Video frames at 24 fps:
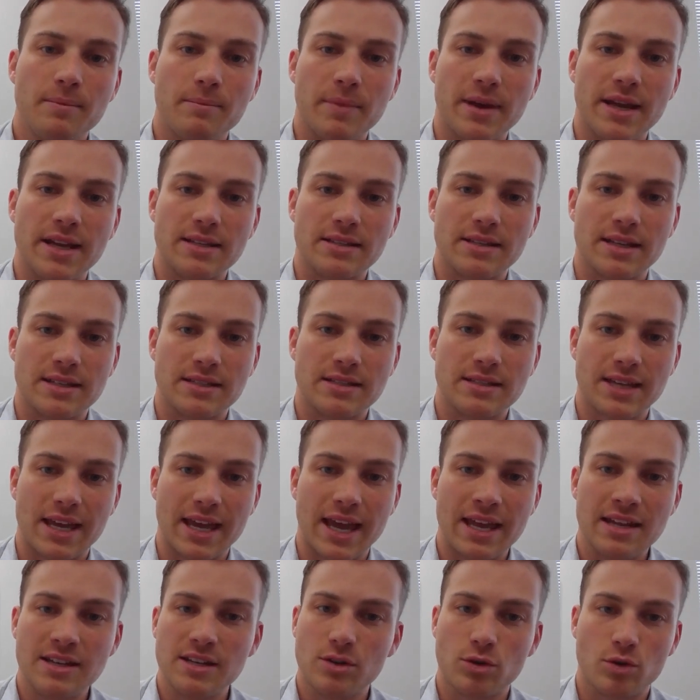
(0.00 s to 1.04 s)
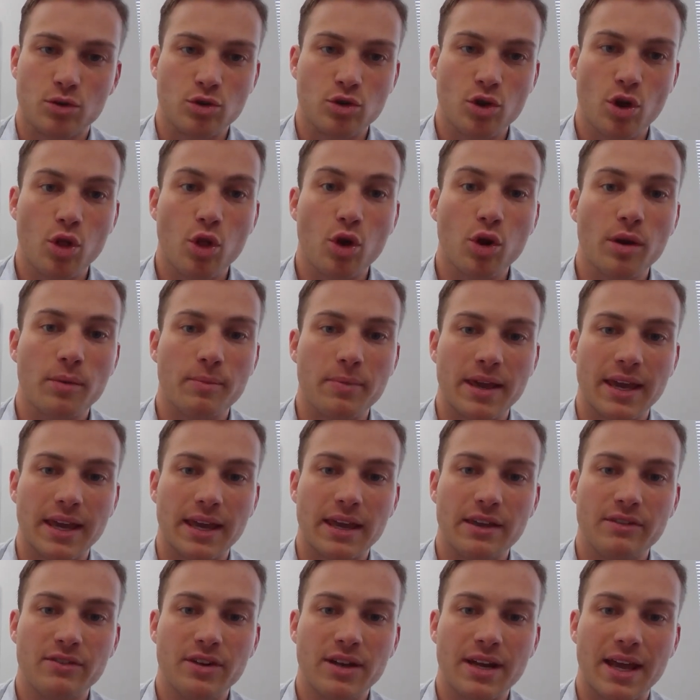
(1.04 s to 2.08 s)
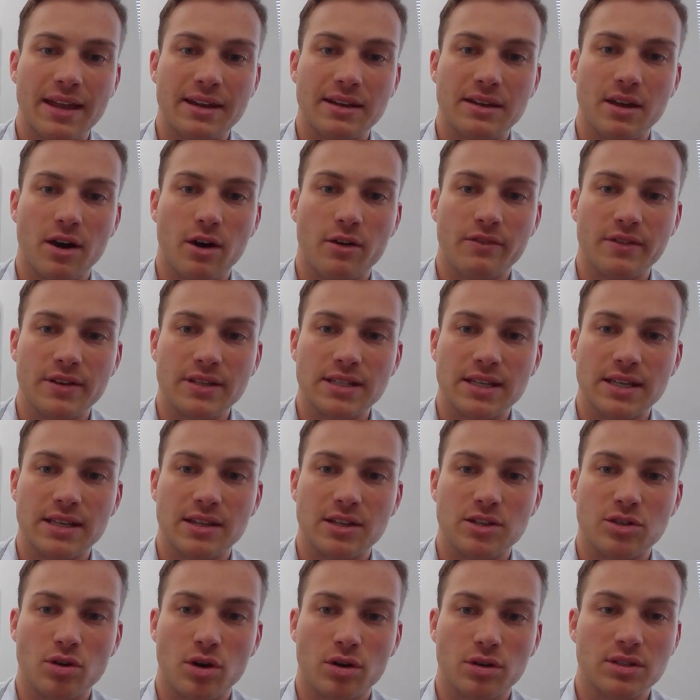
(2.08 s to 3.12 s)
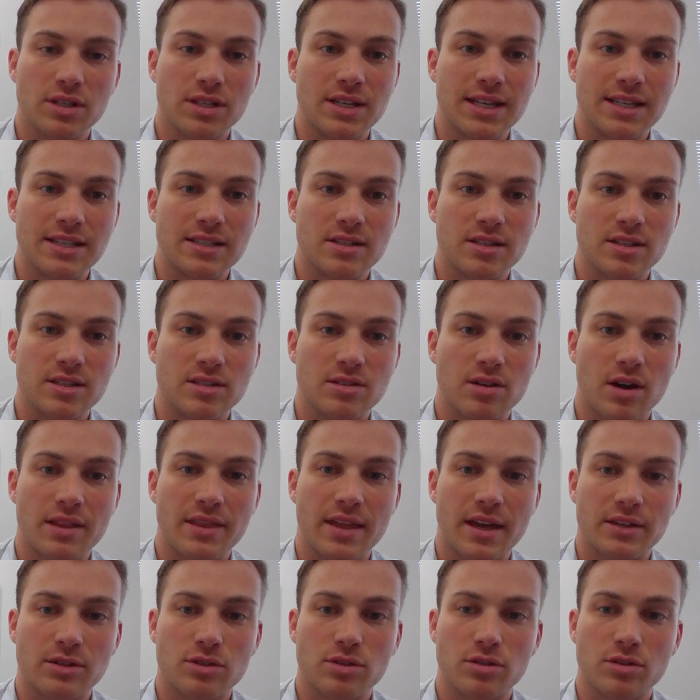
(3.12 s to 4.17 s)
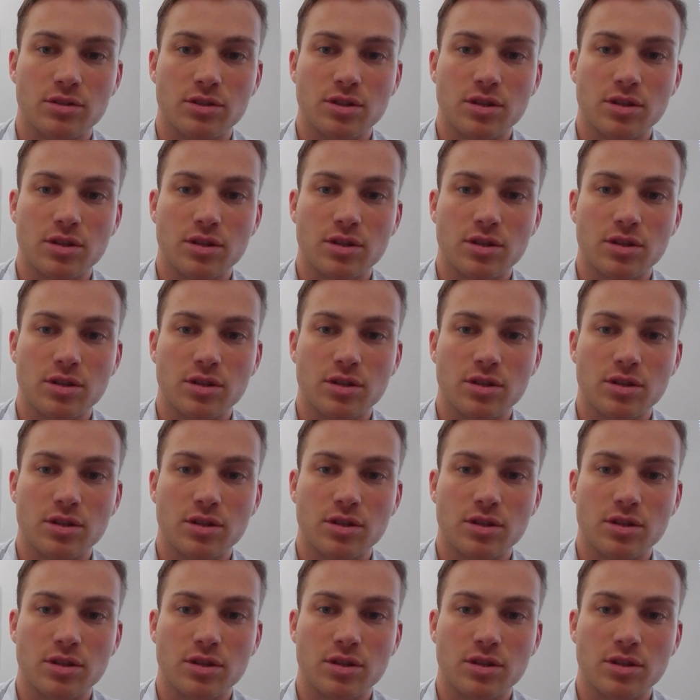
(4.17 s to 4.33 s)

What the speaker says: means it's ended or no longer being given. And obviously the doctor needs to sign that too.